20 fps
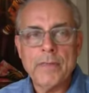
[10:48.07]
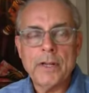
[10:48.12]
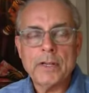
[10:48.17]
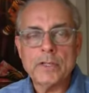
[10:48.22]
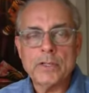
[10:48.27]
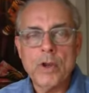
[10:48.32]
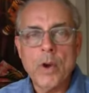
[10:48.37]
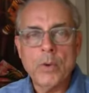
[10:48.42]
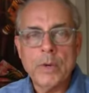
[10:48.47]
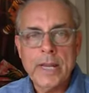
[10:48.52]

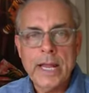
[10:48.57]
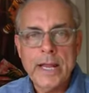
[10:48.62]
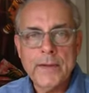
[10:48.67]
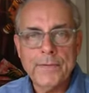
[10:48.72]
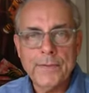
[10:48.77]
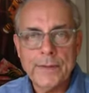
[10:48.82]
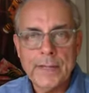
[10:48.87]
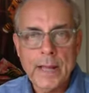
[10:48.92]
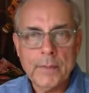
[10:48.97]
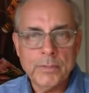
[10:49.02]
There's no
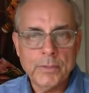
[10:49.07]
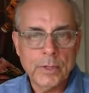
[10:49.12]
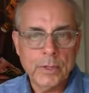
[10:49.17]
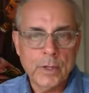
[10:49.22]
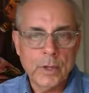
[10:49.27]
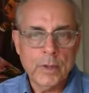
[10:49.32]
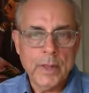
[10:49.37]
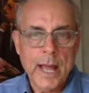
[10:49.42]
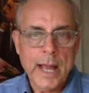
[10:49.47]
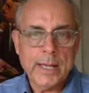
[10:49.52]
need for them to
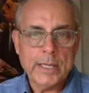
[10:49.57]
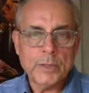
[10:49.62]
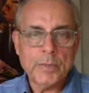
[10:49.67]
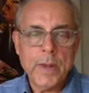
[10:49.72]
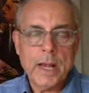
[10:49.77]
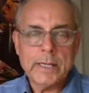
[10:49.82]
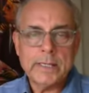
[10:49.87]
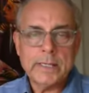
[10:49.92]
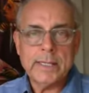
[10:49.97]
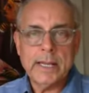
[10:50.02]
do that,
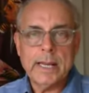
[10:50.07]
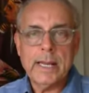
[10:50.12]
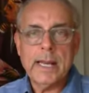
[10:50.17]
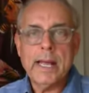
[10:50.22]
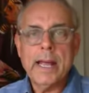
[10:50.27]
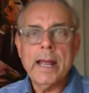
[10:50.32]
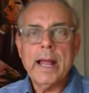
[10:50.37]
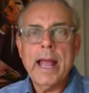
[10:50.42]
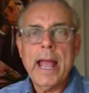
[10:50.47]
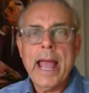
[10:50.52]
especially
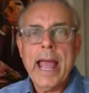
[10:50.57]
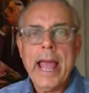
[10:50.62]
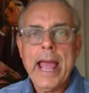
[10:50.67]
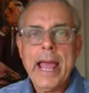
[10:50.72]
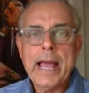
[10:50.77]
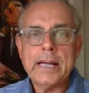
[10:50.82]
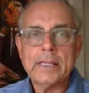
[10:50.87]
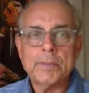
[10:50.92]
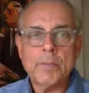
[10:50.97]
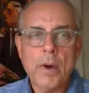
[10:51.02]

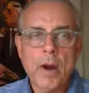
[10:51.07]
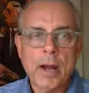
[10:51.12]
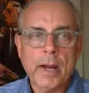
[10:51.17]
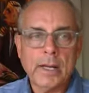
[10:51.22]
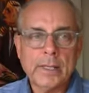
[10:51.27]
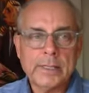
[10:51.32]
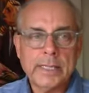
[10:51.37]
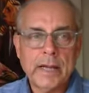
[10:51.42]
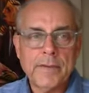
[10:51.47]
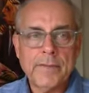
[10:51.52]
as
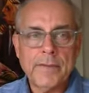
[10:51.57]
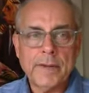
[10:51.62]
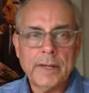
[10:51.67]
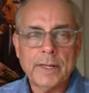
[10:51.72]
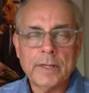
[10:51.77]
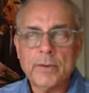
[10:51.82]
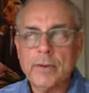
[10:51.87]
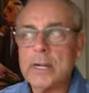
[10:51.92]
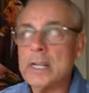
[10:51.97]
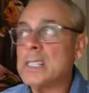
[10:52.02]
markets have
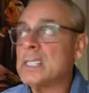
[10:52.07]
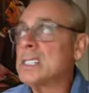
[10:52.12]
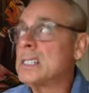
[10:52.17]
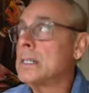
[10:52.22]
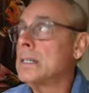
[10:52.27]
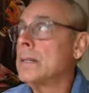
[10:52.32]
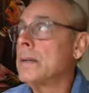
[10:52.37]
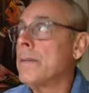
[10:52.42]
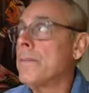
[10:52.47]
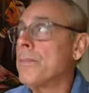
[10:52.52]

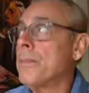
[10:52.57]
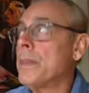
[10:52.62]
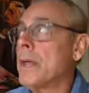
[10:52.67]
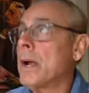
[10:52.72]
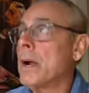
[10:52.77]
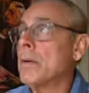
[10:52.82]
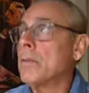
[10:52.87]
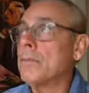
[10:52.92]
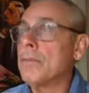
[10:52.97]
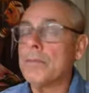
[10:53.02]
increased,
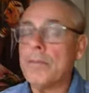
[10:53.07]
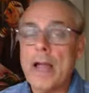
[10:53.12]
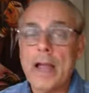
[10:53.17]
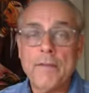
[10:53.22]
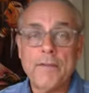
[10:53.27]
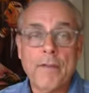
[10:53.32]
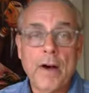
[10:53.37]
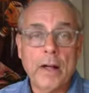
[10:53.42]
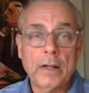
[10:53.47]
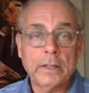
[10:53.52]
their
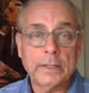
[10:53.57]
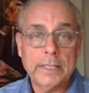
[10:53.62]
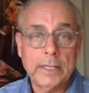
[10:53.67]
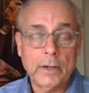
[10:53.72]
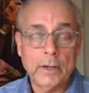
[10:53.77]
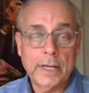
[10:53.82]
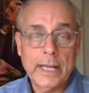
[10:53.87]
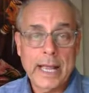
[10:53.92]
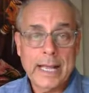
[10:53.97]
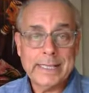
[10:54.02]

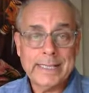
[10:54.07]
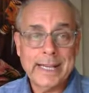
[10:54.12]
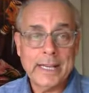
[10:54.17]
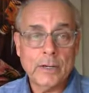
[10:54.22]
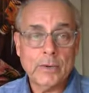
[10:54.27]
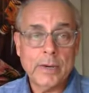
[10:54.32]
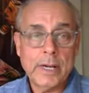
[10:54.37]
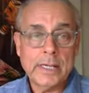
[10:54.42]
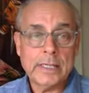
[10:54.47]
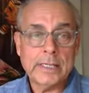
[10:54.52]
volatility has
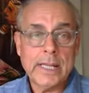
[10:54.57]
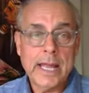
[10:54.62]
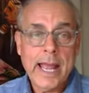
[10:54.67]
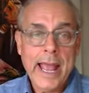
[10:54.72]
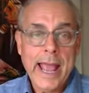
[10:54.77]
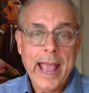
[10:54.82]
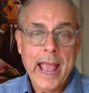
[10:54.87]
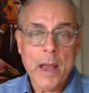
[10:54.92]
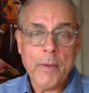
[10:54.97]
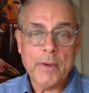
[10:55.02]
increased,
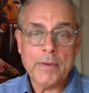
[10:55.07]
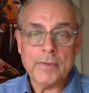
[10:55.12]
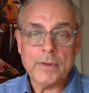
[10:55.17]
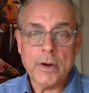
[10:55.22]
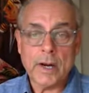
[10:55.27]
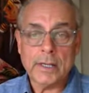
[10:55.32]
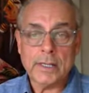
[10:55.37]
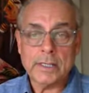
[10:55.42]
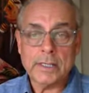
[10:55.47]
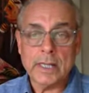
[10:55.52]
and we've
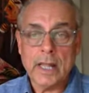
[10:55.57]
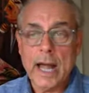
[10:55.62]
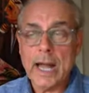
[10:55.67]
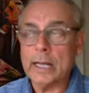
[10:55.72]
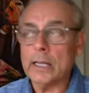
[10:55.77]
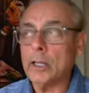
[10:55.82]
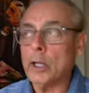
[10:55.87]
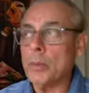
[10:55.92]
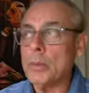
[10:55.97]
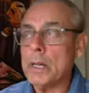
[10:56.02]
started to
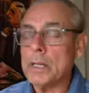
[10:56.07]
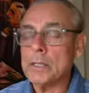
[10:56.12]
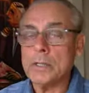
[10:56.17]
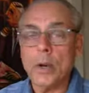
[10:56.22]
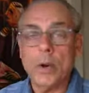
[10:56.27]
slide a little bit.